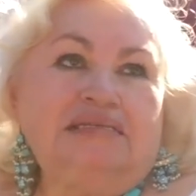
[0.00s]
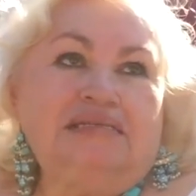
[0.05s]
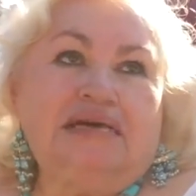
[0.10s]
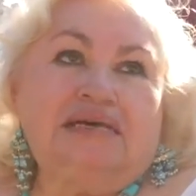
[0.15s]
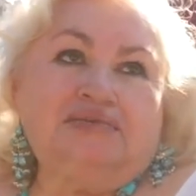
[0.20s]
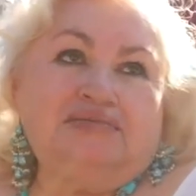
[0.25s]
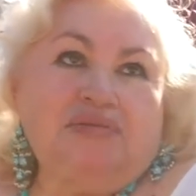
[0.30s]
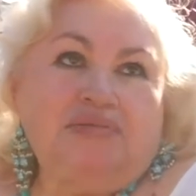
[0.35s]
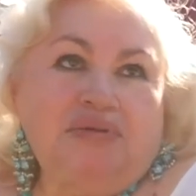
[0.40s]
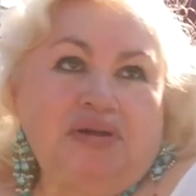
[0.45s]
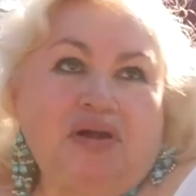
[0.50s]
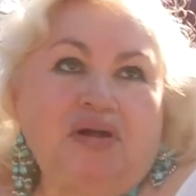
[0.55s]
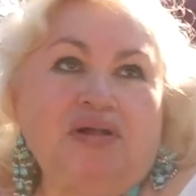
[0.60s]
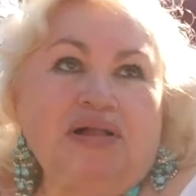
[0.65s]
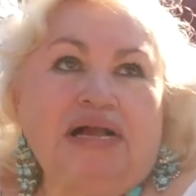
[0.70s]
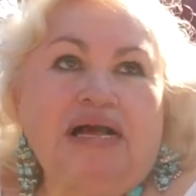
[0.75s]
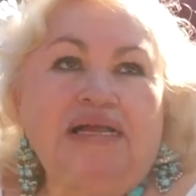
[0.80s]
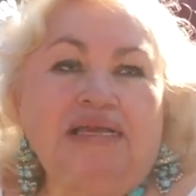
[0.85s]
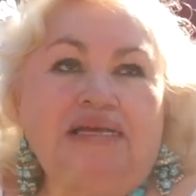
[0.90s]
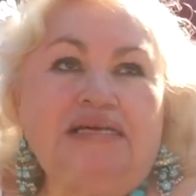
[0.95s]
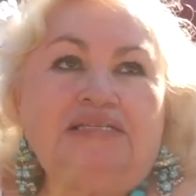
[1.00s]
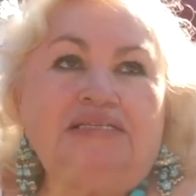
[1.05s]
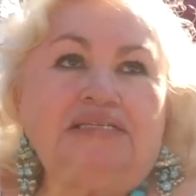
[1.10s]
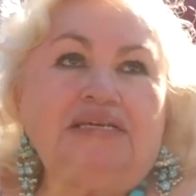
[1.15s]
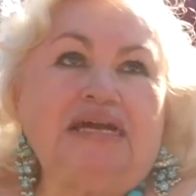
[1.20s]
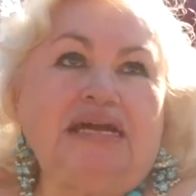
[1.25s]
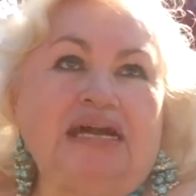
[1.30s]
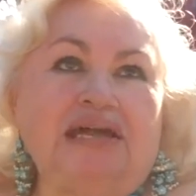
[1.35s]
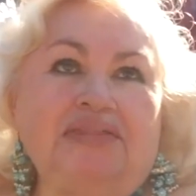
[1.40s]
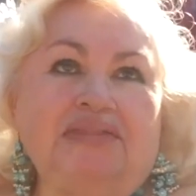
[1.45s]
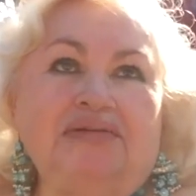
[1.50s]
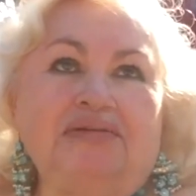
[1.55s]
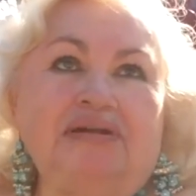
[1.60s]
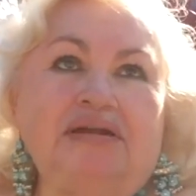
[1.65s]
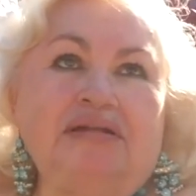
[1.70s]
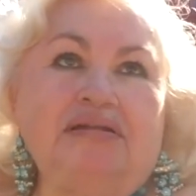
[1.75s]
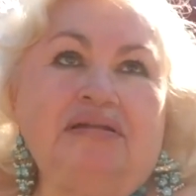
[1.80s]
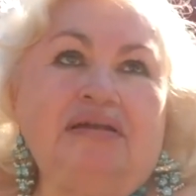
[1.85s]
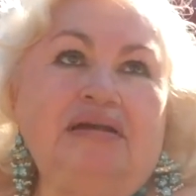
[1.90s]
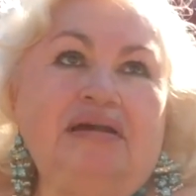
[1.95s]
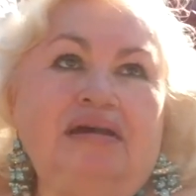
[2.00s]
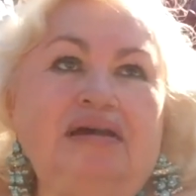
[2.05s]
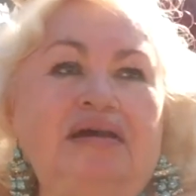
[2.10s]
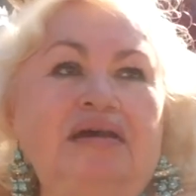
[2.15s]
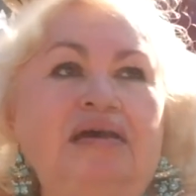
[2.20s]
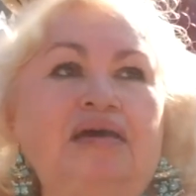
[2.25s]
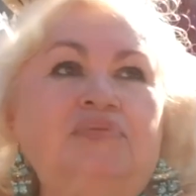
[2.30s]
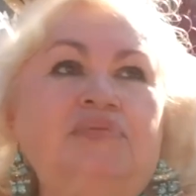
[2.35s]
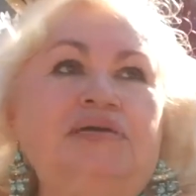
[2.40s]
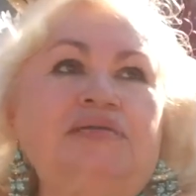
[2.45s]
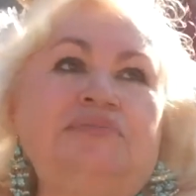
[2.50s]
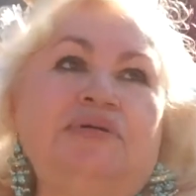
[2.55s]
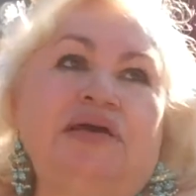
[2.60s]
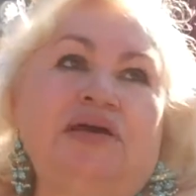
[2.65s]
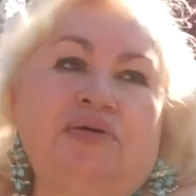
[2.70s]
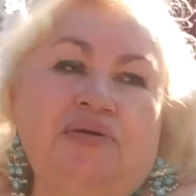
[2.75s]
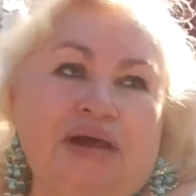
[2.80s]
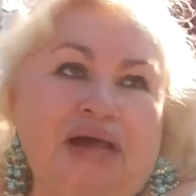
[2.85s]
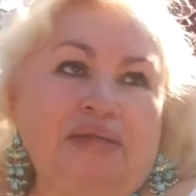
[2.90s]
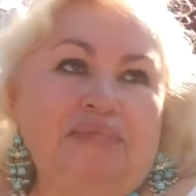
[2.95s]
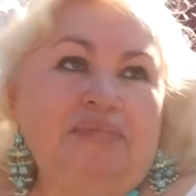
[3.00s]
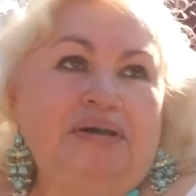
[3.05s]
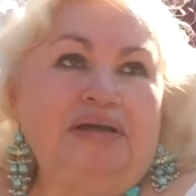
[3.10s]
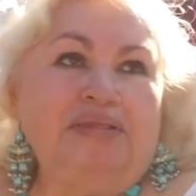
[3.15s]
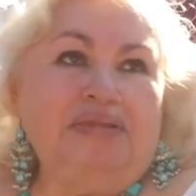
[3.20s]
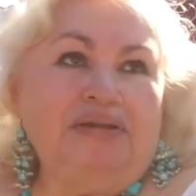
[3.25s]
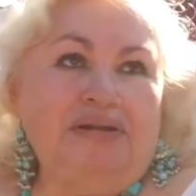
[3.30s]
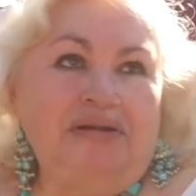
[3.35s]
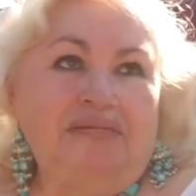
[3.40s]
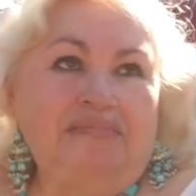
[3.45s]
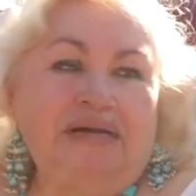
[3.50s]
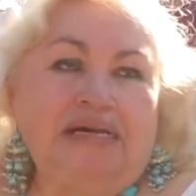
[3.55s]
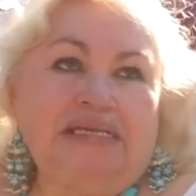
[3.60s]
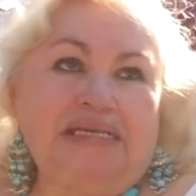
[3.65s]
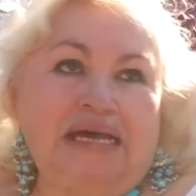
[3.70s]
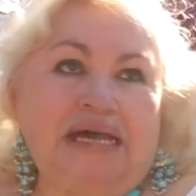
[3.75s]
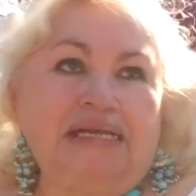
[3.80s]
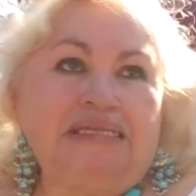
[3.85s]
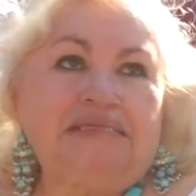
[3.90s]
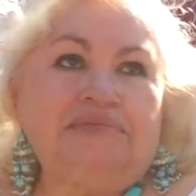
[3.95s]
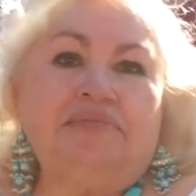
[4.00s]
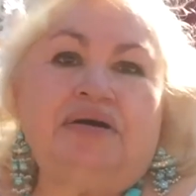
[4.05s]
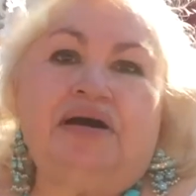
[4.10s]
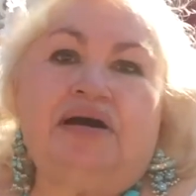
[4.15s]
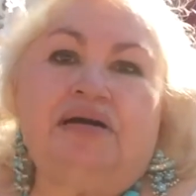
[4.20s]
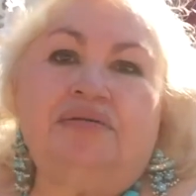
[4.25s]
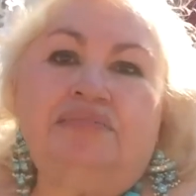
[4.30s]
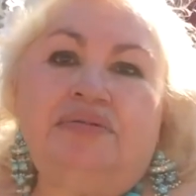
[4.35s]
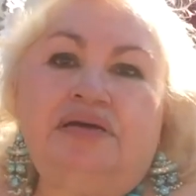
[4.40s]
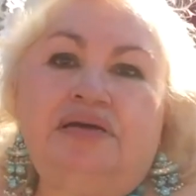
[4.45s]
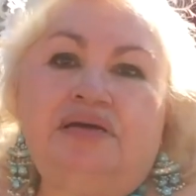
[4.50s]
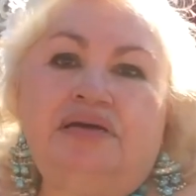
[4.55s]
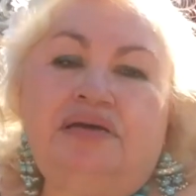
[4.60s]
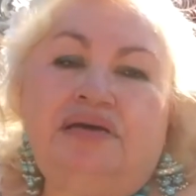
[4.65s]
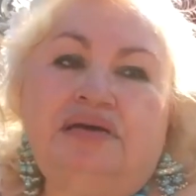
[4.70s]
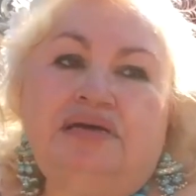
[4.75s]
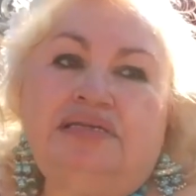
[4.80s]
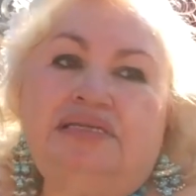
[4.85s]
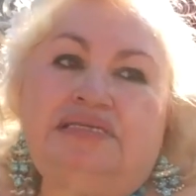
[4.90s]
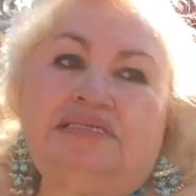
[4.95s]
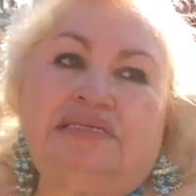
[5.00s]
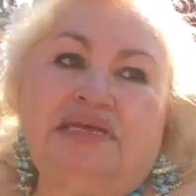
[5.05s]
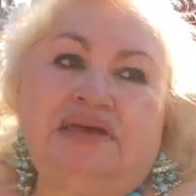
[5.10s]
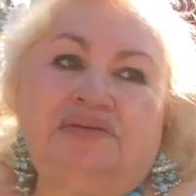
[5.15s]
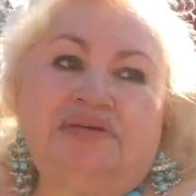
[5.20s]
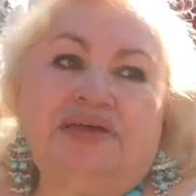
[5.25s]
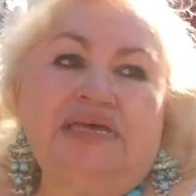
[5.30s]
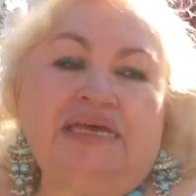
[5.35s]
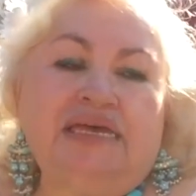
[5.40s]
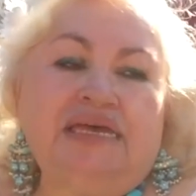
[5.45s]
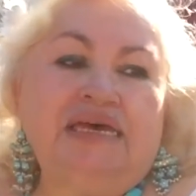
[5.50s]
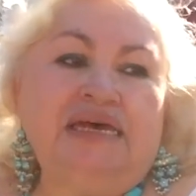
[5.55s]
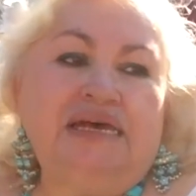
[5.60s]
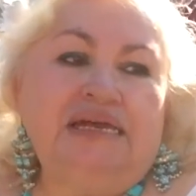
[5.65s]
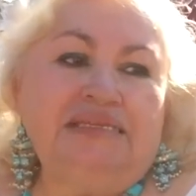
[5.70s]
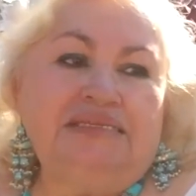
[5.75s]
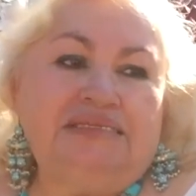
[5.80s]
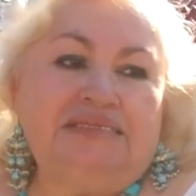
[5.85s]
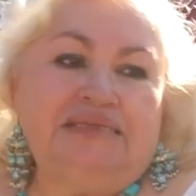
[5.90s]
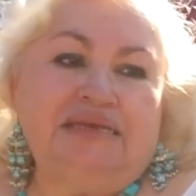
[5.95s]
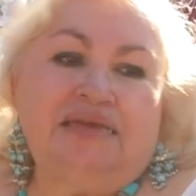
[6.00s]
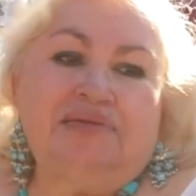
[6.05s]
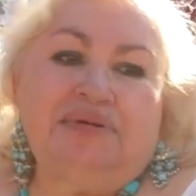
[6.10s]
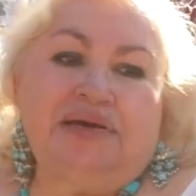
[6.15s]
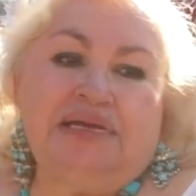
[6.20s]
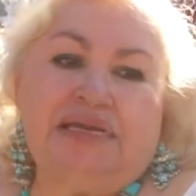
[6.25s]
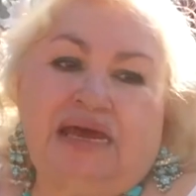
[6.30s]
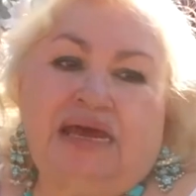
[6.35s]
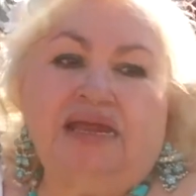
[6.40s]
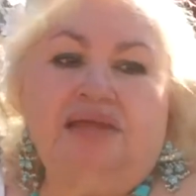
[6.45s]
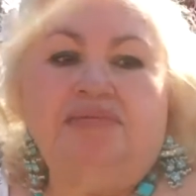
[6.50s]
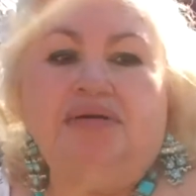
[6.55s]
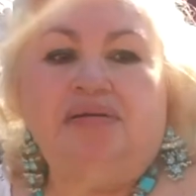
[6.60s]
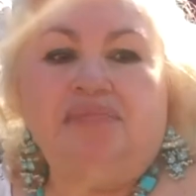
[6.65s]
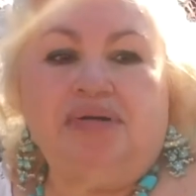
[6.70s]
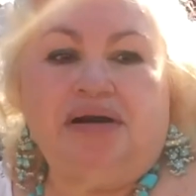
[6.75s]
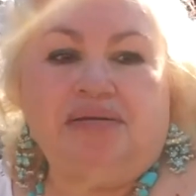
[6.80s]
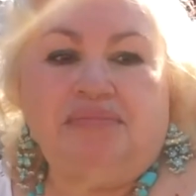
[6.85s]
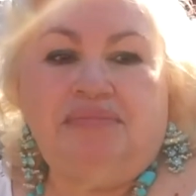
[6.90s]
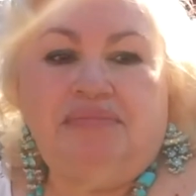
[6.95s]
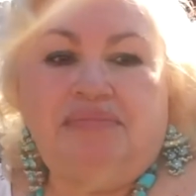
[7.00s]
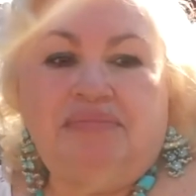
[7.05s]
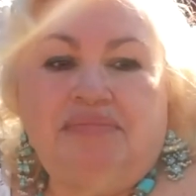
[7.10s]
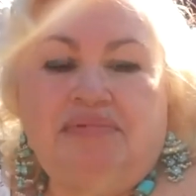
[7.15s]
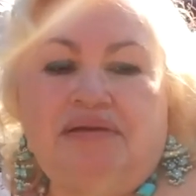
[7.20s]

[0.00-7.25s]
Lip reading: That's when we all got here together, and it was my grandmother, my dad's mom, 7 kids, and my dad and my mom.